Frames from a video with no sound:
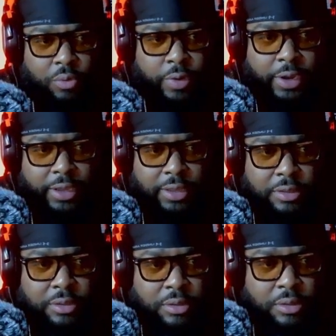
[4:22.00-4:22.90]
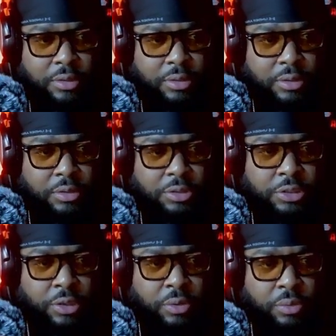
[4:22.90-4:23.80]
red.
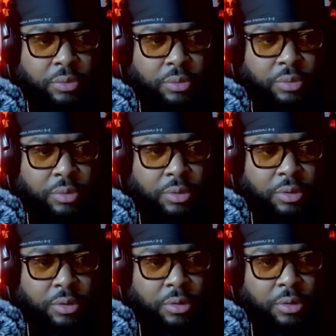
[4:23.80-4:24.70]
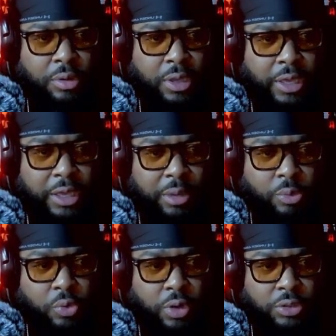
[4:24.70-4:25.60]
So I am
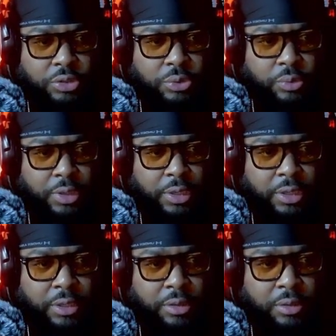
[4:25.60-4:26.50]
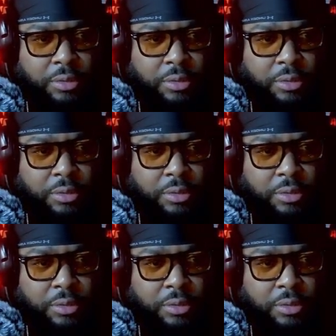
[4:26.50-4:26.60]
going to